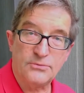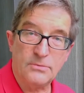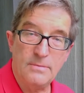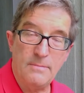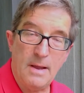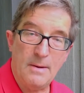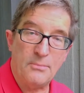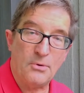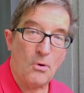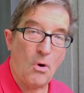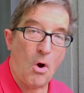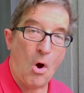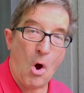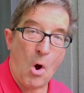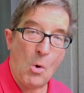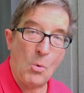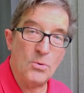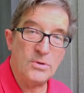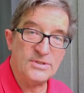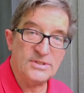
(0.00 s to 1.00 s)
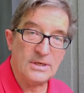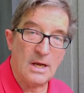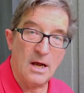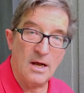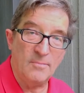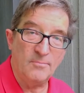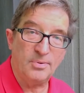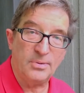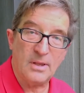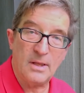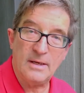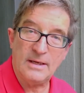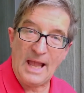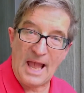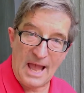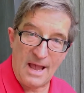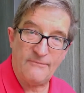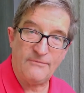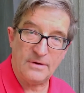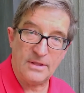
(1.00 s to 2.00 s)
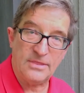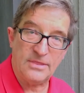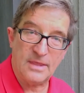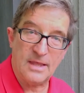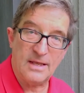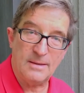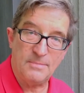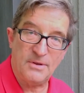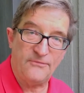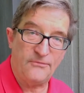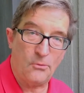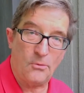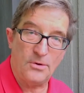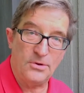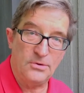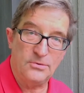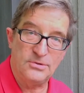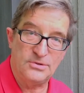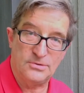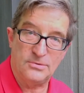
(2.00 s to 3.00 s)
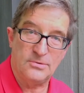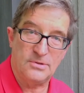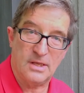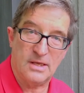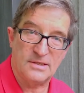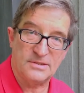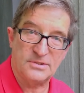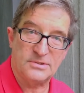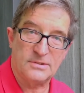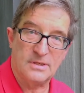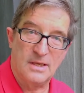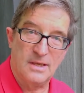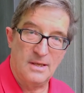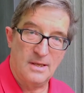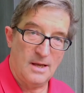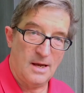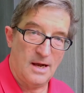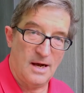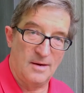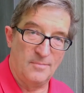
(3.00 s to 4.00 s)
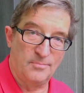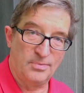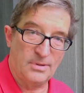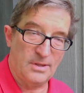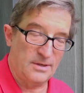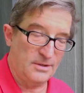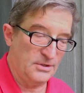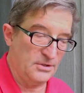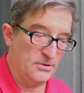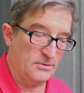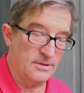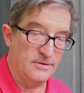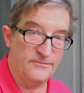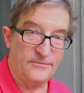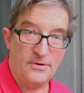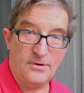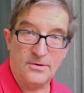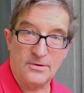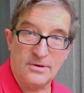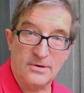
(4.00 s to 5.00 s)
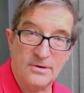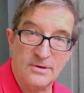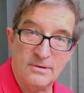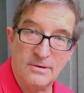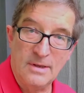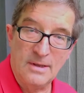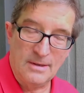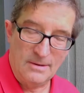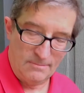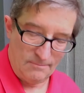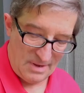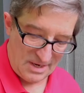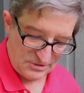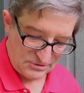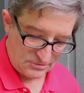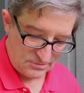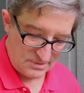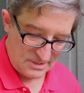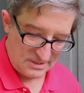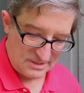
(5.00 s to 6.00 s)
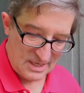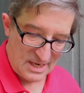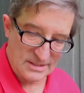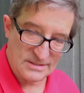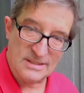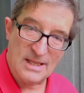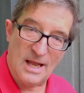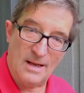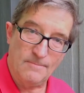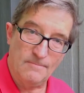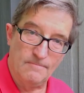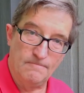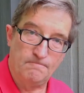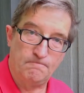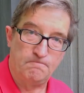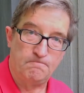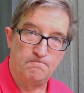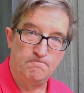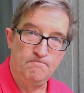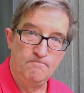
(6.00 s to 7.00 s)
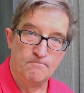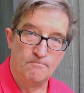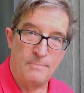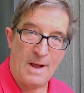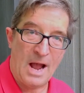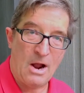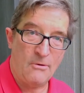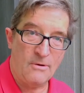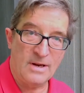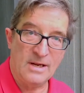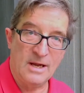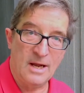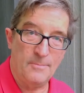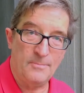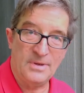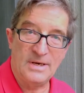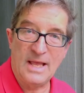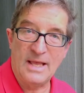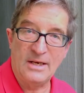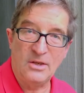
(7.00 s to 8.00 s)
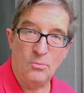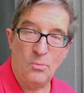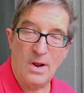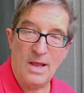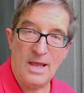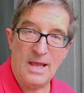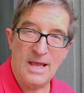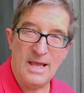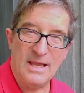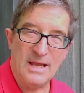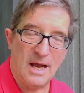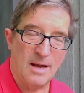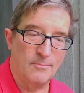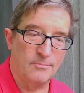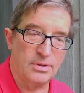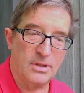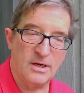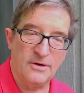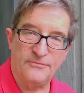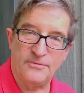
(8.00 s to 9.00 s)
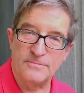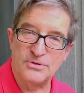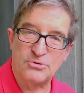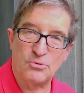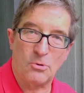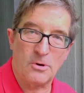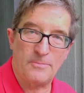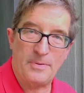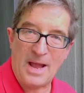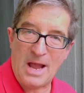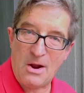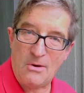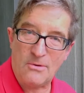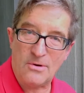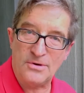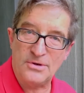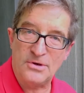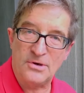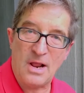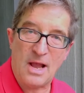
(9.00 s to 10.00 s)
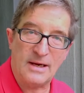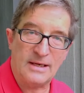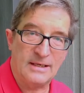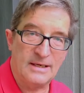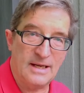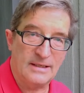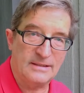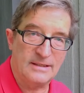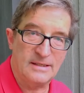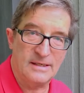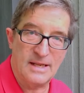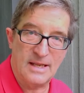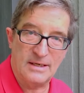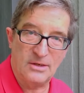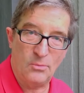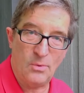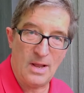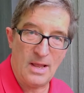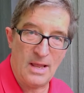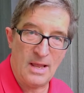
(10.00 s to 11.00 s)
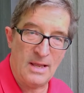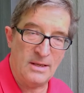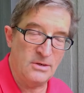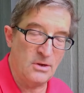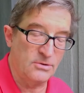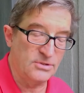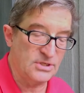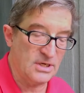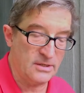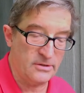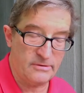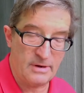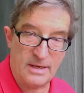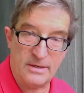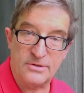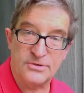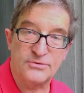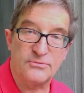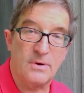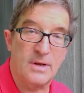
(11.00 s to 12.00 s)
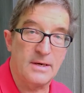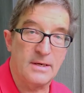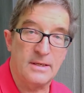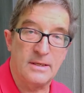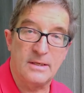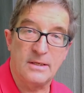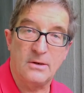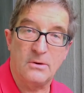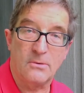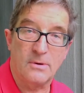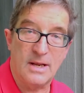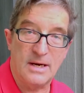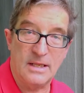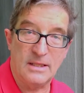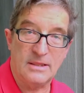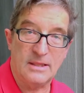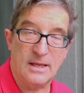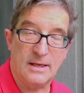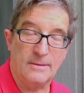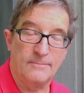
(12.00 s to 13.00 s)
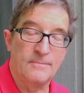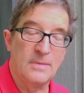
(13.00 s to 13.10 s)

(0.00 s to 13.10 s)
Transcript: Remember, always unplug everything before you do this. Unplug your inverter, make sure that that's not powering up in any way, unplug from shore power, you're not connected in any way, no generators running or anything.